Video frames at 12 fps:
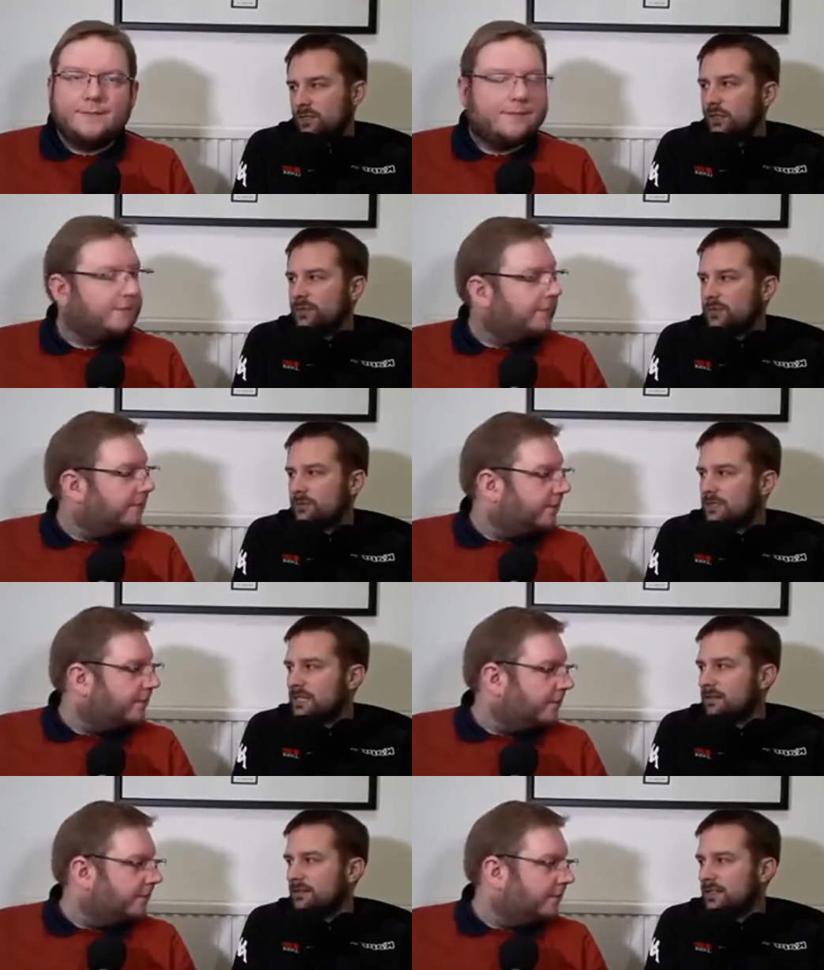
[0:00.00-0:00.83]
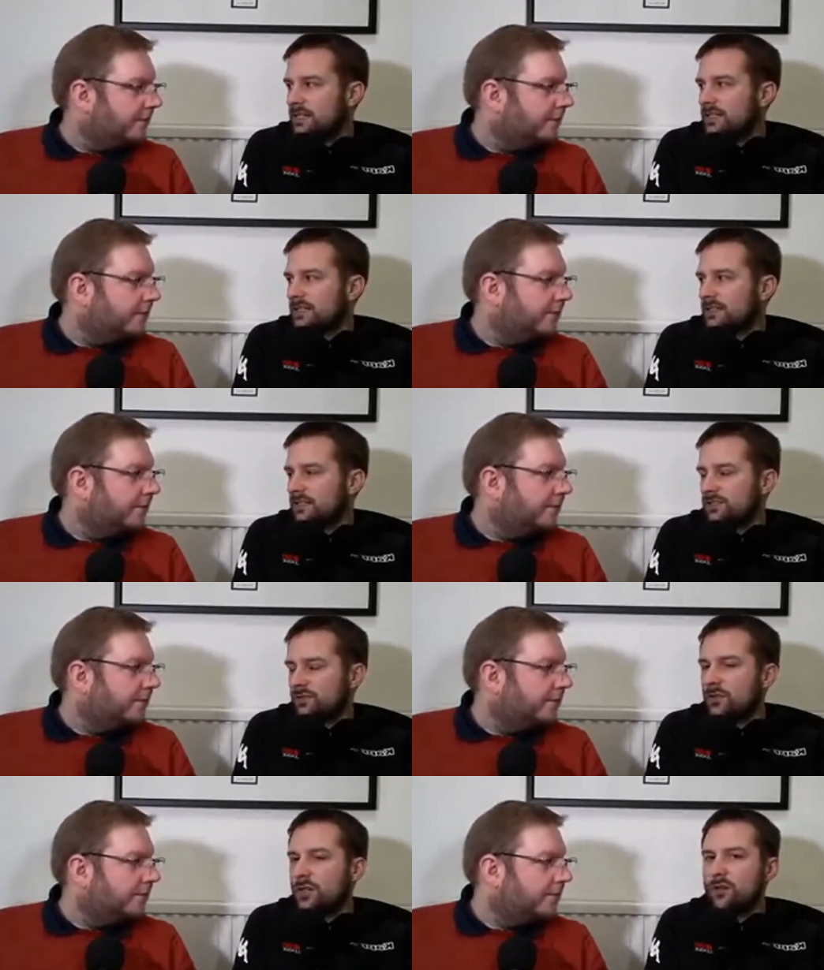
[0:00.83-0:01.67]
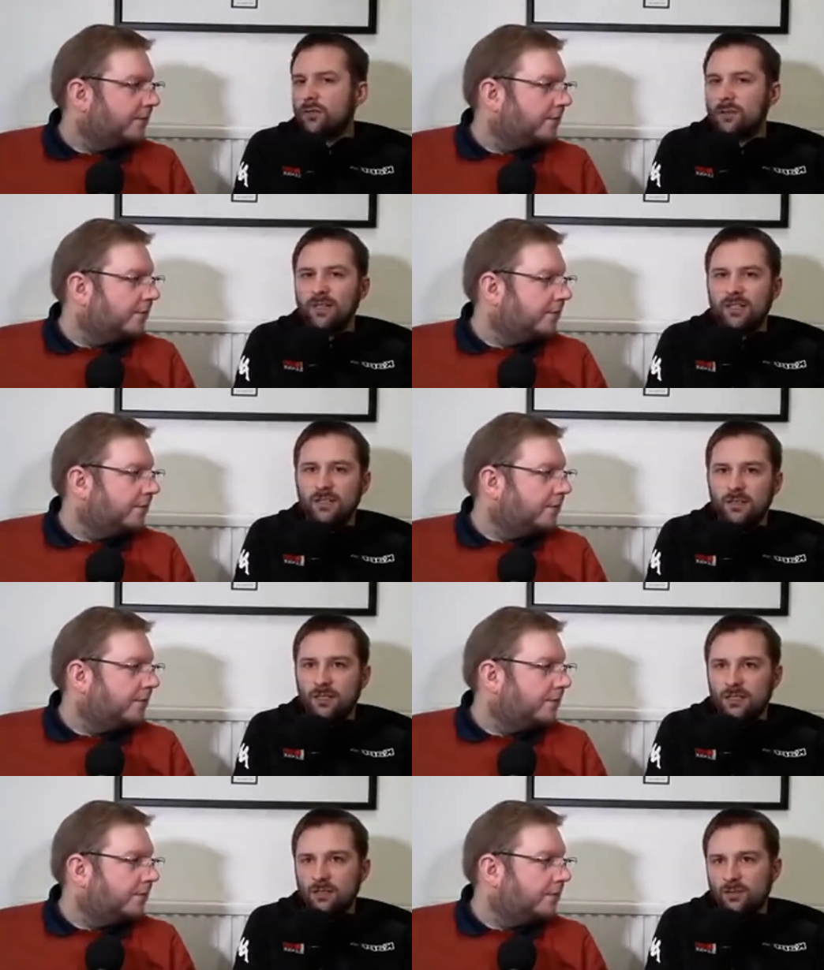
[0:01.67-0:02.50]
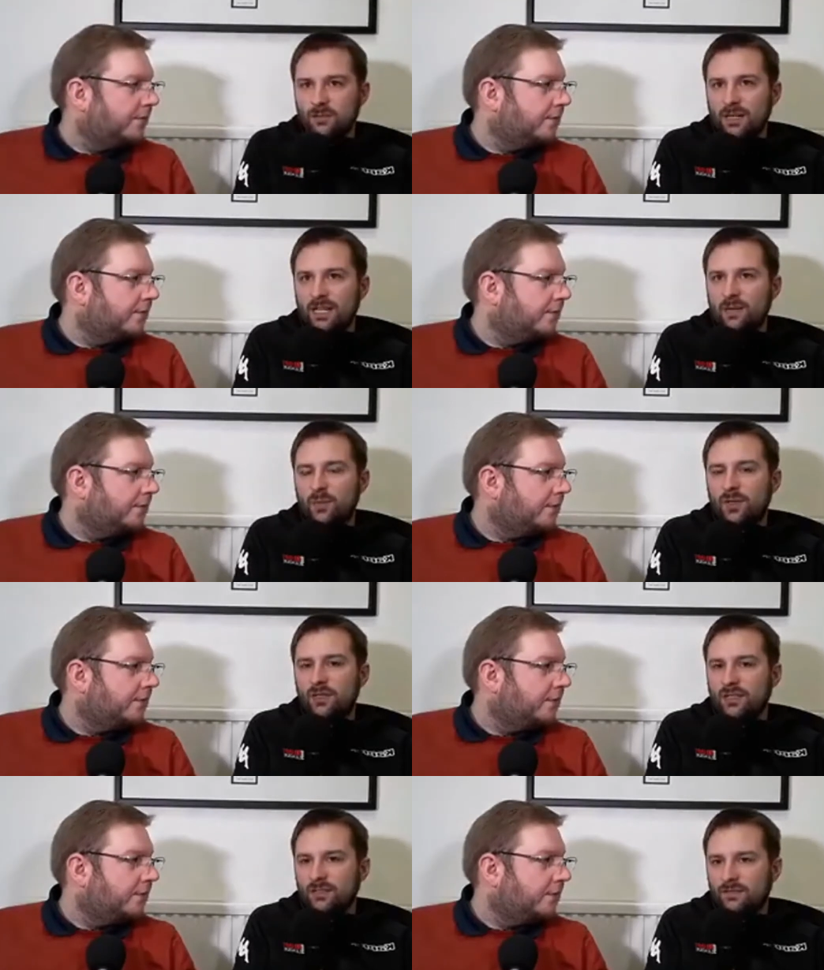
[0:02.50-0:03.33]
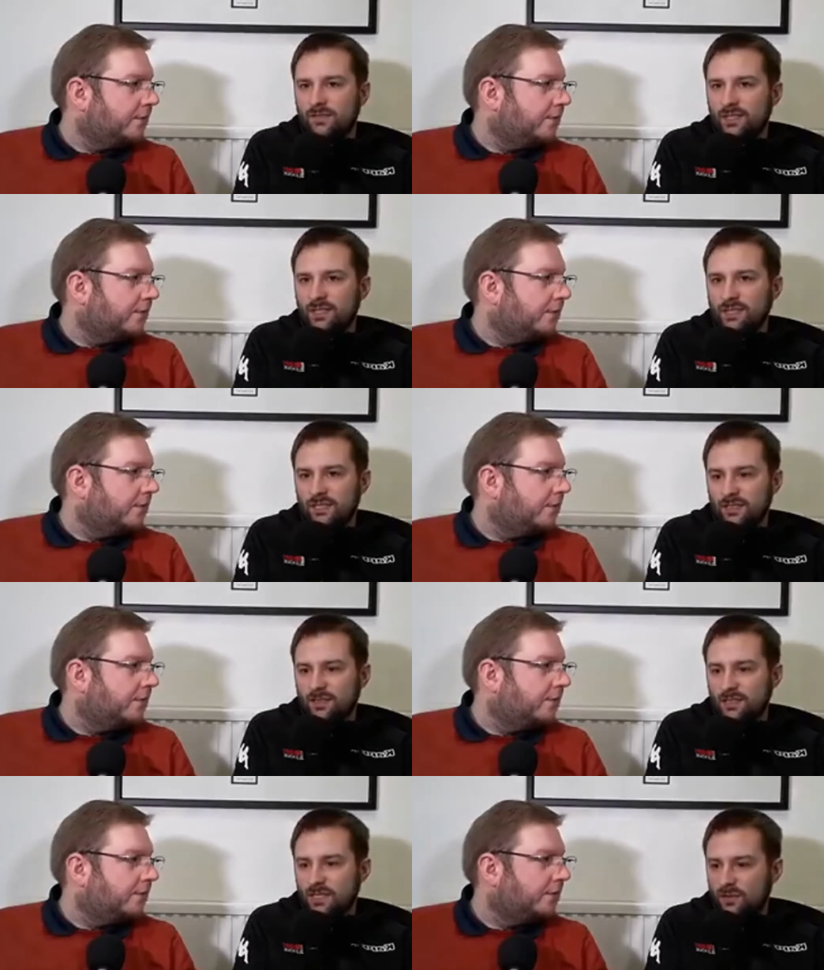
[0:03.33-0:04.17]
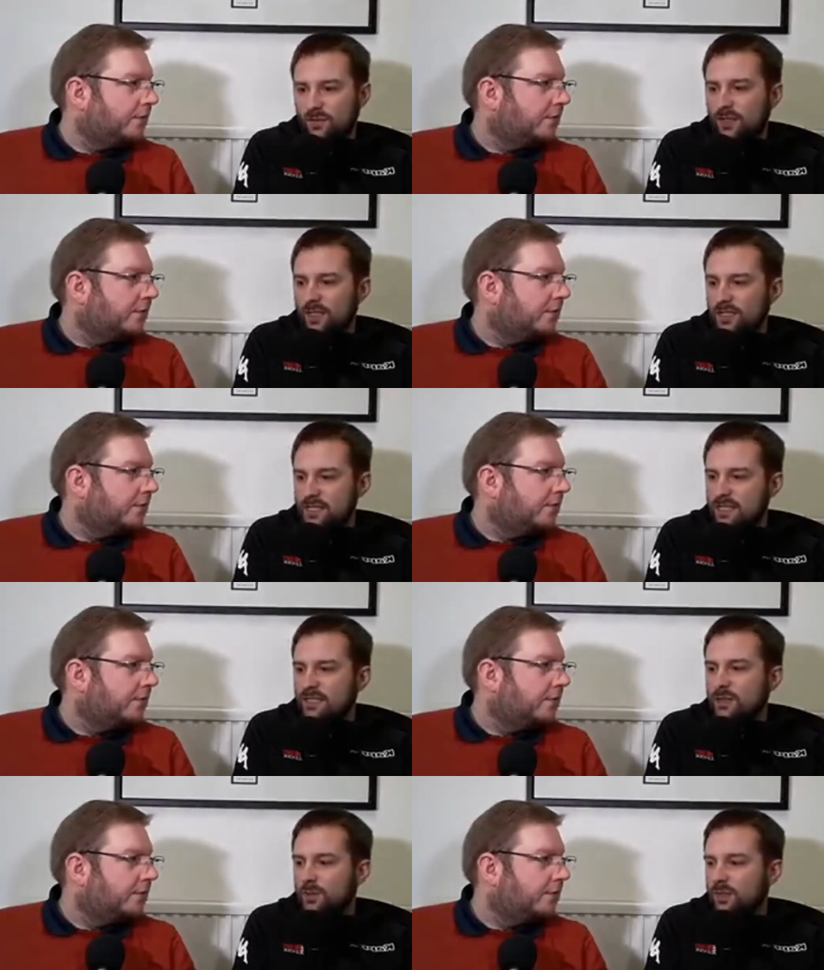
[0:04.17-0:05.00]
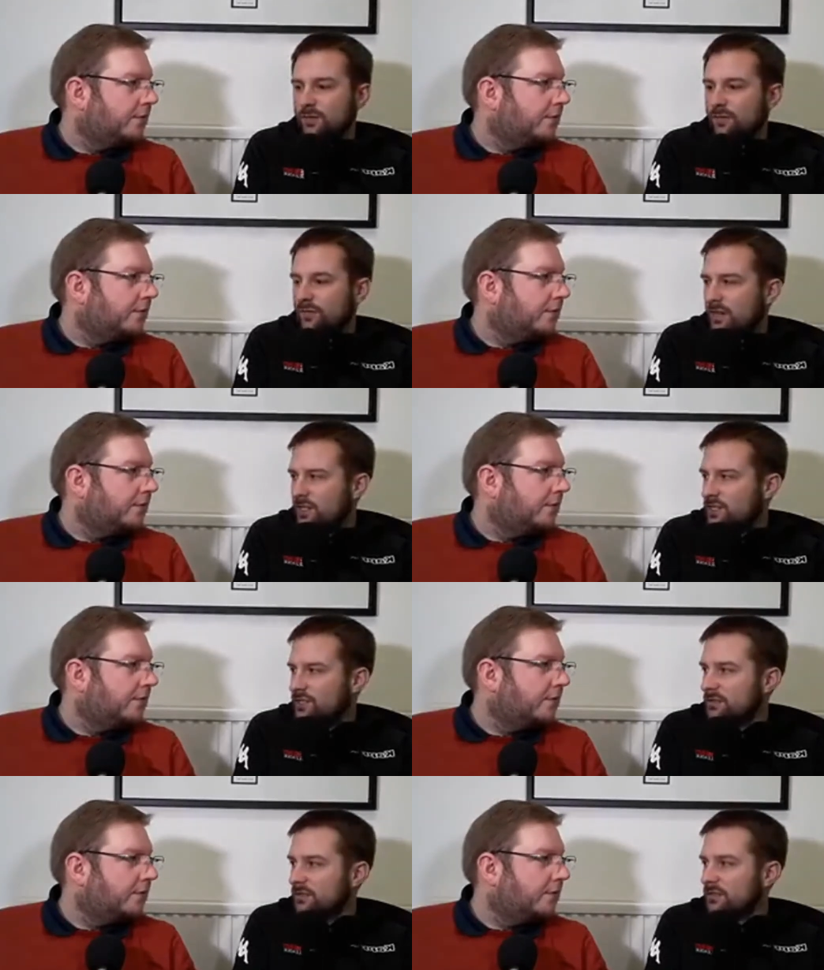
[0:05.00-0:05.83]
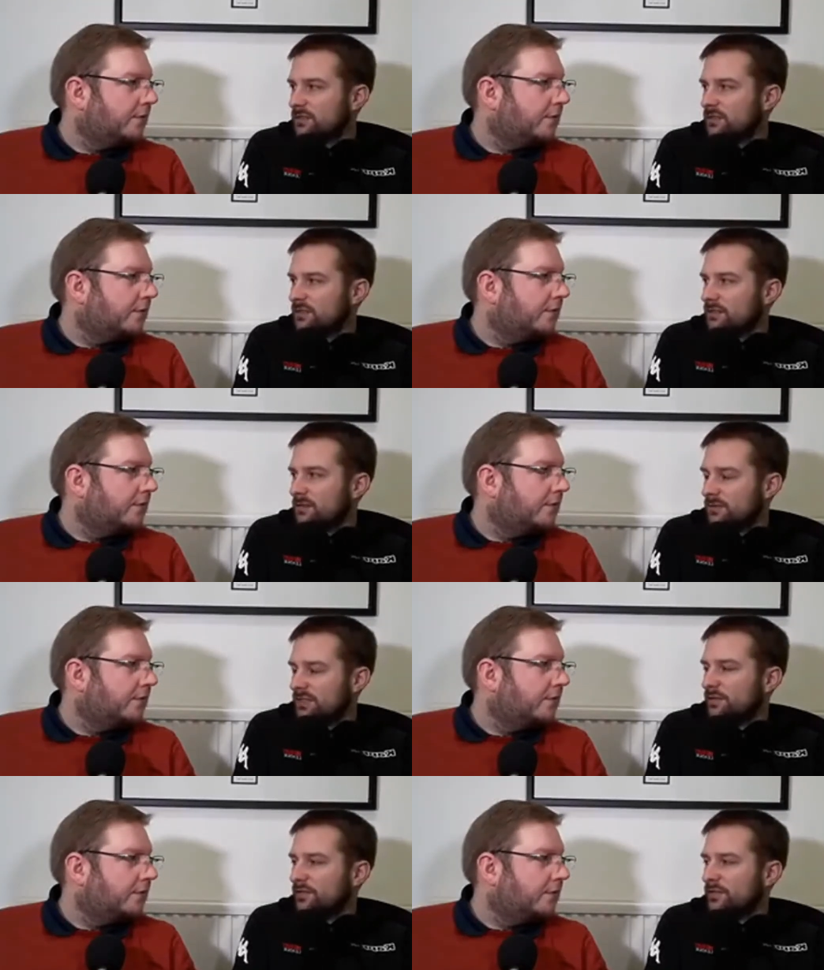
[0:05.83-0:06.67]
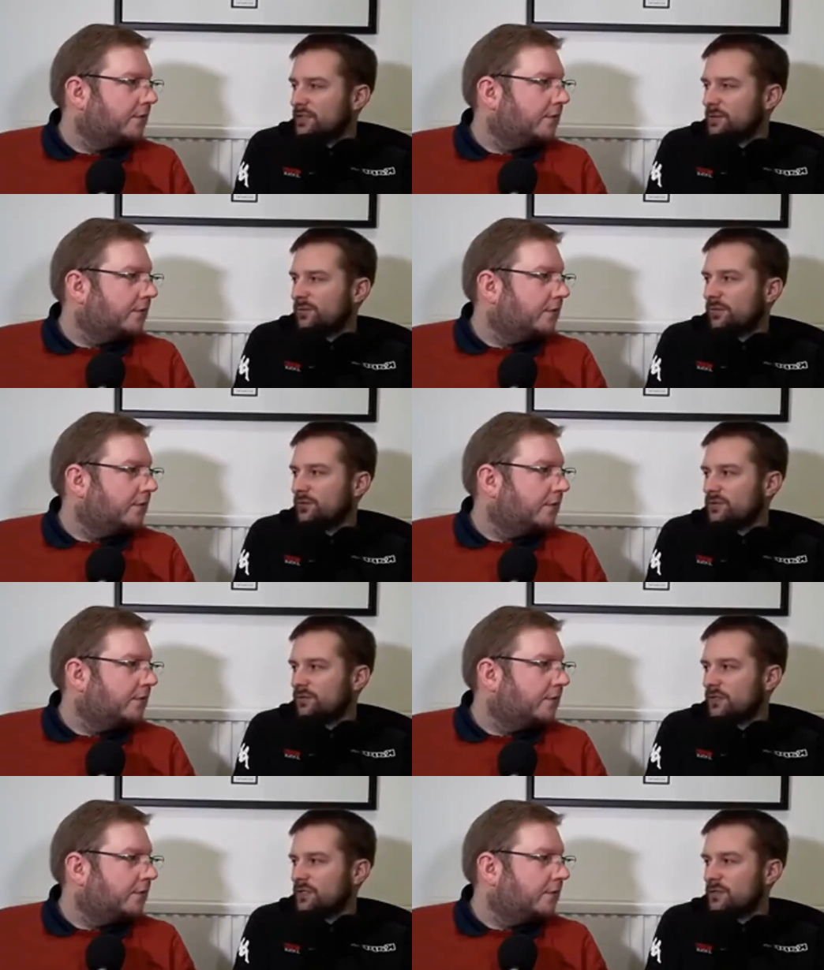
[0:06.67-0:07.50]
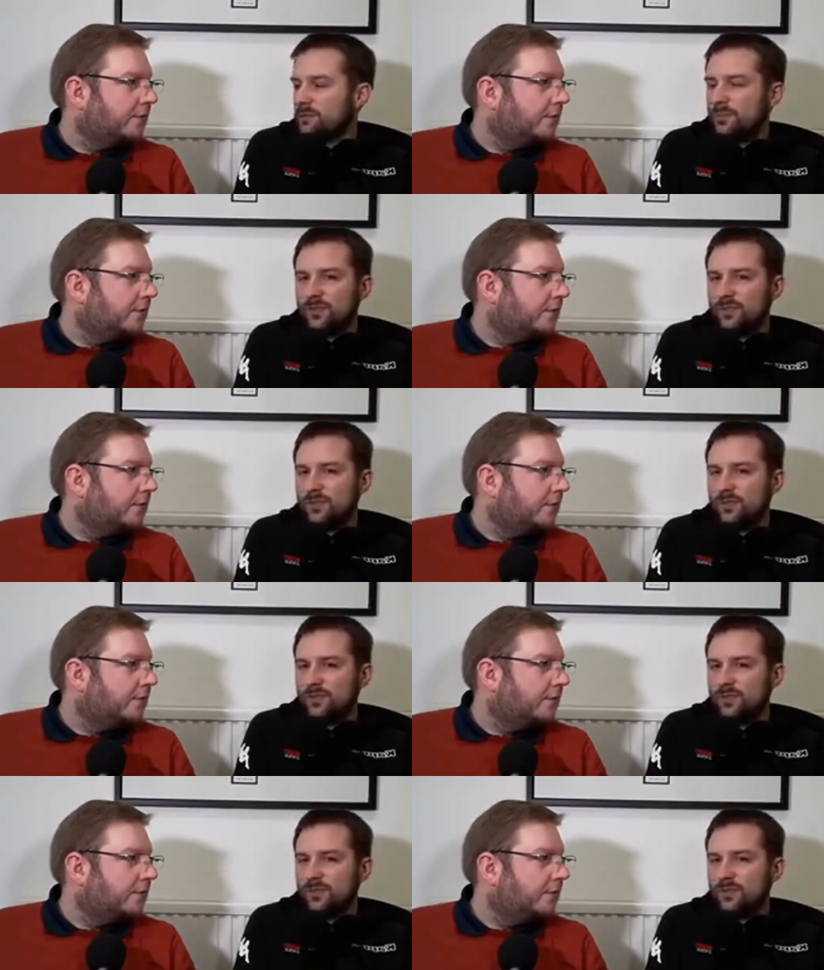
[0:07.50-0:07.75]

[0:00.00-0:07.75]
Speaker 1: Richard Lewis was there and he took over. I mean, you know, in my opinion, I feel like the RFL needs a little bit of a fresh, almost like a fresh approach, a fresh